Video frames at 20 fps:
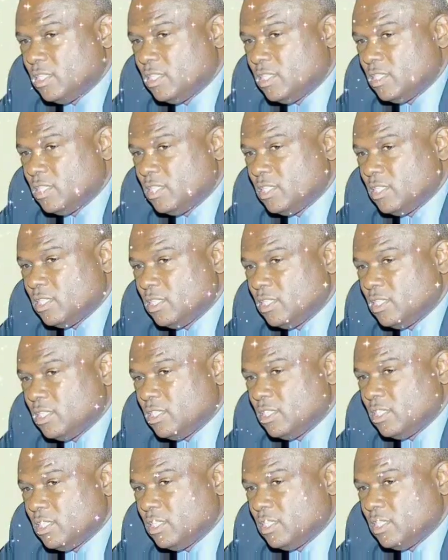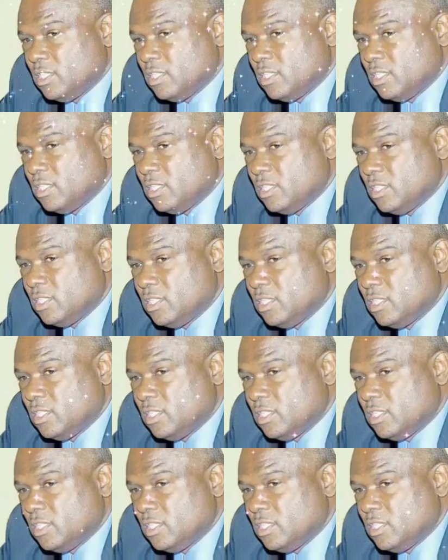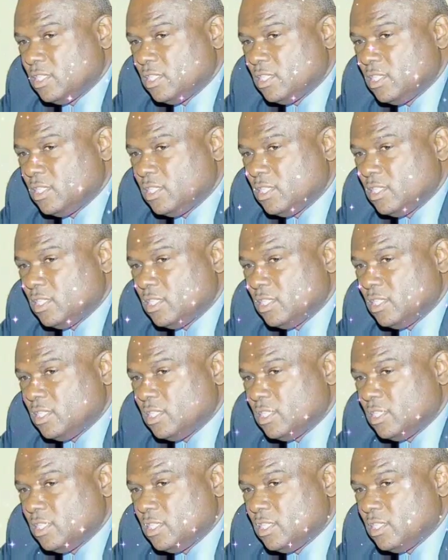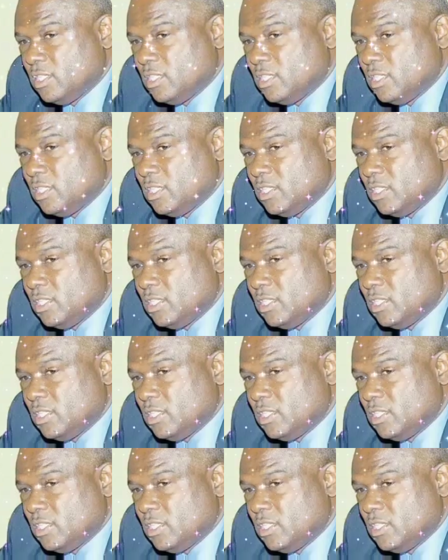which have left the public describing